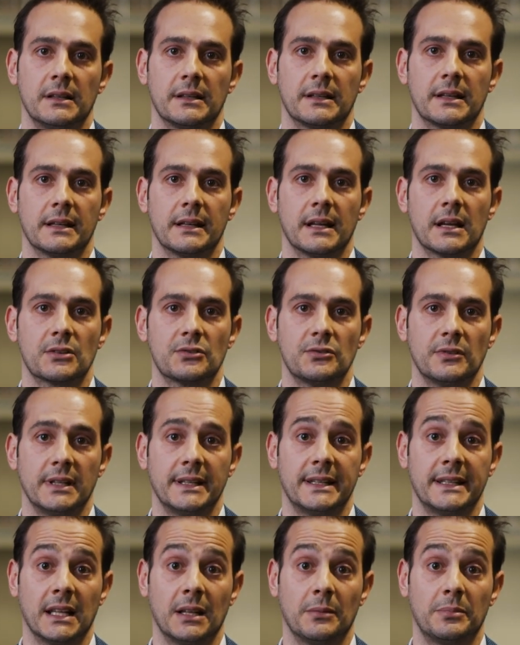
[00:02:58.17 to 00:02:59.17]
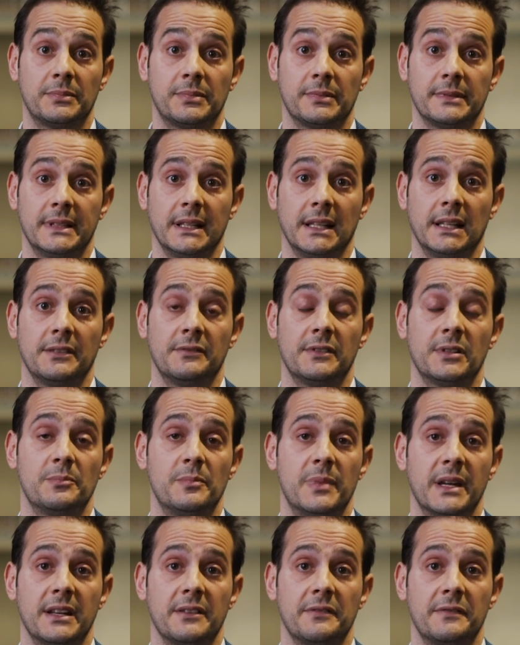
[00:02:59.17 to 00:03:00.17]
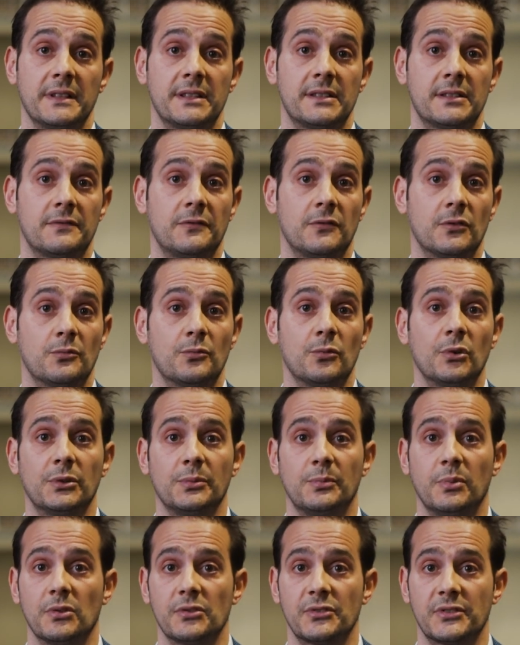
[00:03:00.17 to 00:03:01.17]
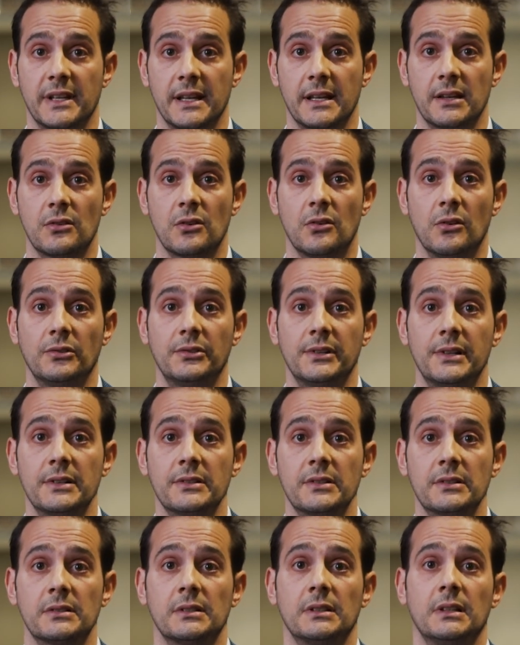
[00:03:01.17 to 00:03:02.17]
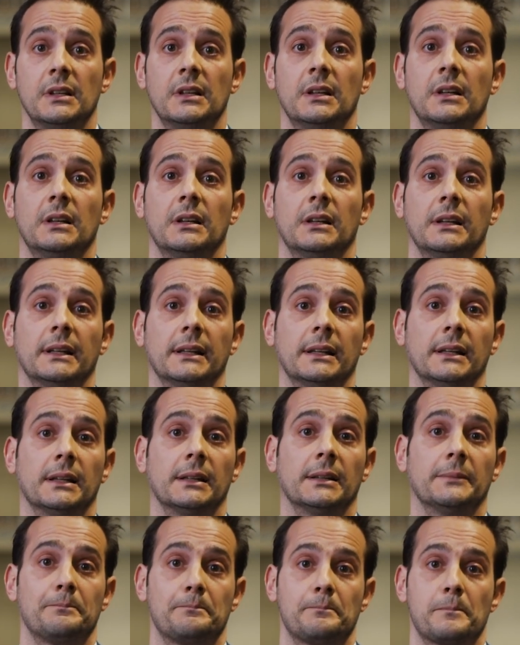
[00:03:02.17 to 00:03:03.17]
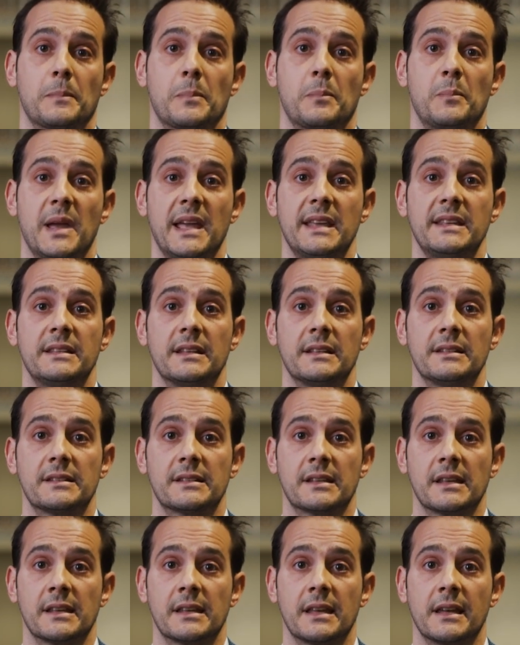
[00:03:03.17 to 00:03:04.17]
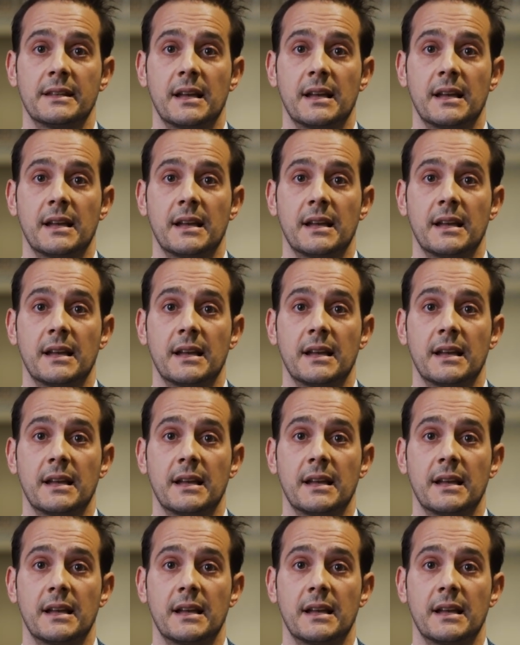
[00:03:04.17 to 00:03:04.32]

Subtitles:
can actually help deliver benefits for multiple stakeholders. Patients can get